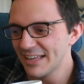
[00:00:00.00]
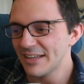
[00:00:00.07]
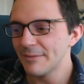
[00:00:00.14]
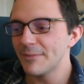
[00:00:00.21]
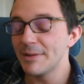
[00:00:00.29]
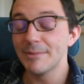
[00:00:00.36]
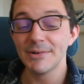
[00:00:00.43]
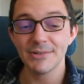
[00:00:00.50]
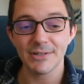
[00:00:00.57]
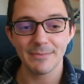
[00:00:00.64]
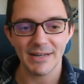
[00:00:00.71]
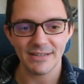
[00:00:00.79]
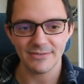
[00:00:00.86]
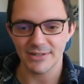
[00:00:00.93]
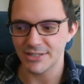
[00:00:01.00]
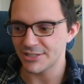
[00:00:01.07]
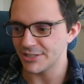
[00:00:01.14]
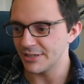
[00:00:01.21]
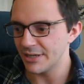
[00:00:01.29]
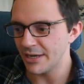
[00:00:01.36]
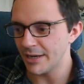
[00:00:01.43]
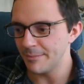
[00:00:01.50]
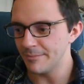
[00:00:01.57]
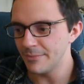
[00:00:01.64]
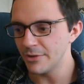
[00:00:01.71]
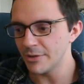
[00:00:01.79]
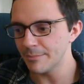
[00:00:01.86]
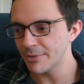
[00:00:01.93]
We will do a maths question.
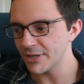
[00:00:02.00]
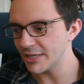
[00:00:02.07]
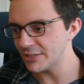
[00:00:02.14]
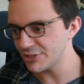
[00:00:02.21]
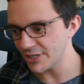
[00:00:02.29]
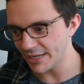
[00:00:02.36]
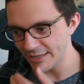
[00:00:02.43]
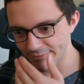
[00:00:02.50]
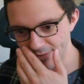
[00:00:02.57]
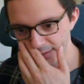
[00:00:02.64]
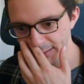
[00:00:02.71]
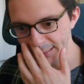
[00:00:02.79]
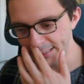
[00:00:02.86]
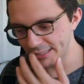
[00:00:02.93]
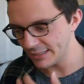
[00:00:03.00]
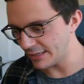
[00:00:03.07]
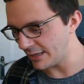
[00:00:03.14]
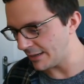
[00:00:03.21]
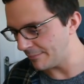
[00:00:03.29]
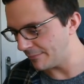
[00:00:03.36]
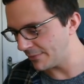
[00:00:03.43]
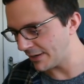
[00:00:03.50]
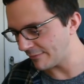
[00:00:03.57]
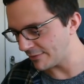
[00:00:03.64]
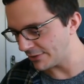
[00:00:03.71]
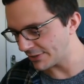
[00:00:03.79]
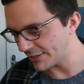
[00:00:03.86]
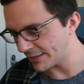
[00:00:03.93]
You can put it in chat if you like. We'll have a
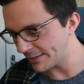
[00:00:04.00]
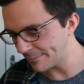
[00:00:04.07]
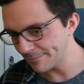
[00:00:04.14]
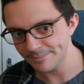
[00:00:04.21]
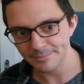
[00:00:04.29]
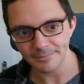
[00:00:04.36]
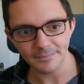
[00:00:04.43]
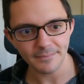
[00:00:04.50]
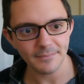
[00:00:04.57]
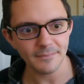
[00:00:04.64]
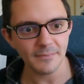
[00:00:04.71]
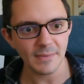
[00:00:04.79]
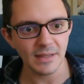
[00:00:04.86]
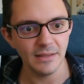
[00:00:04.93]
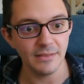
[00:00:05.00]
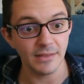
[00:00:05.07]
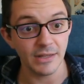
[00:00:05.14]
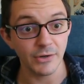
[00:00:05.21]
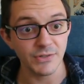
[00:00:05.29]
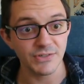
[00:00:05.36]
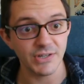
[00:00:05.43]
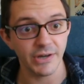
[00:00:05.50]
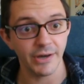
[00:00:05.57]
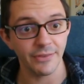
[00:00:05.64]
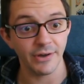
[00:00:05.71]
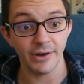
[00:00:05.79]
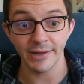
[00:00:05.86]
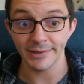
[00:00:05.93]
look at it. The odds are
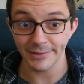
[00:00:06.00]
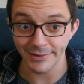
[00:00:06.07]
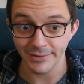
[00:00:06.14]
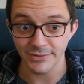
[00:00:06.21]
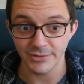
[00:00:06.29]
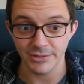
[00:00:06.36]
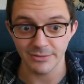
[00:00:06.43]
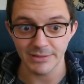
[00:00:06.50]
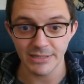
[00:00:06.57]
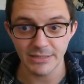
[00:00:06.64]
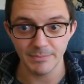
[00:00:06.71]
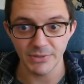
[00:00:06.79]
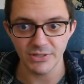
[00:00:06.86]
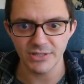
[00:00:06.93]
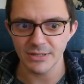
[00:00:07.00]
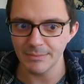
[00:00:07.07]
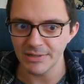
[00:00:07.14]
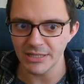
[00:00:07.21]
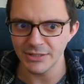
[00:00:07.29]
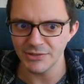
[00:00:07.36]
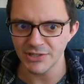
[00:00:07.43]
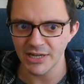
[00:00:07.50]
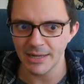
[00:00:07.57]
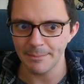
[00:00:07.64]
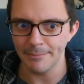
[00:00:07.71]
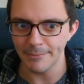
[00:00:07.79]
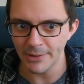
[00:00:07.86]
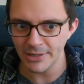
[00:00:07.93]
that I can't do it, but somebody in chat
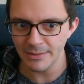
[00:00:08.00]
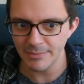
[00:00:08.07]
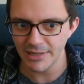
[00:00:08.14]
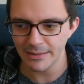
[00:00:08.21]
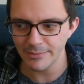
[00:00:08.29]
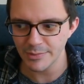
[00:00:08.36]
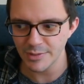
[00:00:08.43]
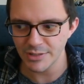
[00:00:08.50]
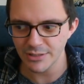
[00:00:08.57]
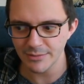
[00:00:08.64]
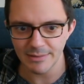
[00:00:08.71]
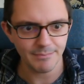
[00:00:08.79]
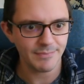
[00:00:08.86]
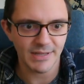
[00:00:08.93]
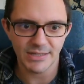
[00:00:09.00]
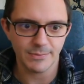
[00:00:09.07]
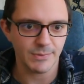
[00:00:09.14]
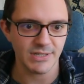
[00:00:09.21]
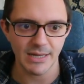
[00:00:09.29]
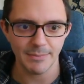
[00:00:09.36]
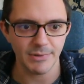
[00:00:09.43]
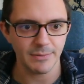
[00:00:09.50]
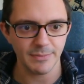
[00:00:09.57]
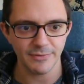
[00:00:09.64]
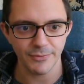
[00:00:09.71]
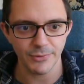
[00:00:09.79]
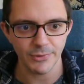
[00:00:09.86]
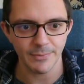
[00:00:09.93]
might be able to do it. That's what's happened
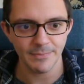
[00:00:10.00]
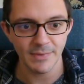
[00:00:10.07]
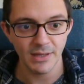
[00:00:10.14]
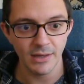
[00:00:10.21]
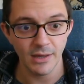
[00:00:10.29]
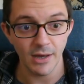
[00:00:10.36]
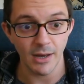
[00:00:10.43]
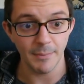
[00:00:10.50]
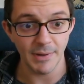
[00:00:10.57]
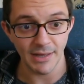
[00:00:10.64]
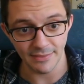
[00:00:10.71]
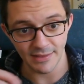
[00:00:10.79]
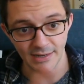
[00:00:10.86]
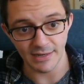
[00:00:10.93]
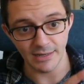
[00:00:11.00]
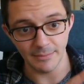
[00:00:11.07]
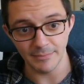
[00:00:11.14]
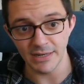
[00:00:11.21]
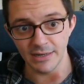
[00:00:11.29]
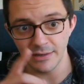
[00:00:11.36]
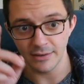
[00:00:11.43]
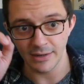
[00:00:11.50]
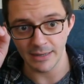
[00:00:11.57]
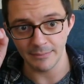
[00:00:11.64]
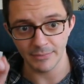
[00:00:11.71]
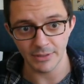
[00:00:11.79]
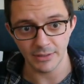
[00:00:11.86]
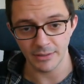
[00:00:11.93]
before. And then in a minute, I
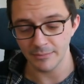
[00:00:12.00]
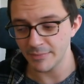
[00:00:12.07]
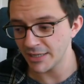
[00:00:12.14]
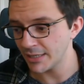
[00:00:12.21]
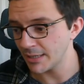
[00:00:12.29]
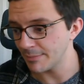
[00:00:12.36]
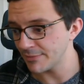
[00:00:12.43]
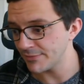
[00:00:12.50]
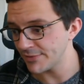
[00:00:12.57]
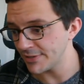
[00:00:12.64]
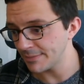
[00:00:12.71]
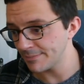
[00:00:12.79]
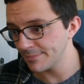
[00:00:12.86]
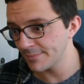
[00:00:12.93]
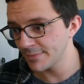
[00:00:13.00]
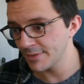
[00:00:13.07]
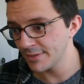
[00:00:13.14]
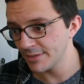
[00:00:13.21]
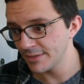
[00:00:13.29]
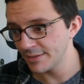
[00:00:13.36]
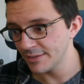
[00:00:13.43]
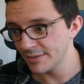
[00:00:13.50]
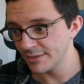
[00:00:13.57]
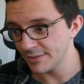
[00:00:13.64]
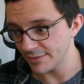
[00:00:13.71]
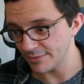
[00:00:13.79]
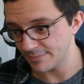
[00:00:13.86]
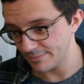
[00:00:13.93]
am going to go make a cup of tea
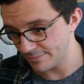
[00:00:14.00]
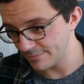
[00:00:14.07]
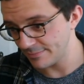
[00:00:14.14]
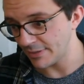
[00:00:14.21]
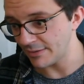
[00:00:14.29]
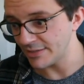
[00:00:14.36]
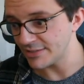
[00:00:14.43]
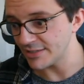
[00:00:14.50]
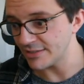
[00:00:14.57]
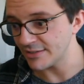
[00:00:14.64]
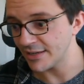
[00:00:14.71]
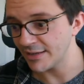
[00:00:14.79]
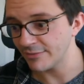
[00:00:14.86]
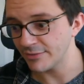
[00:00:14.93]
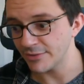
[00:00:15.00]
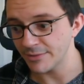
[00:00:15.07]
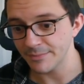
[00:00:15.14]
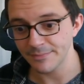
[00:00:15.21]
because Mary says I have to.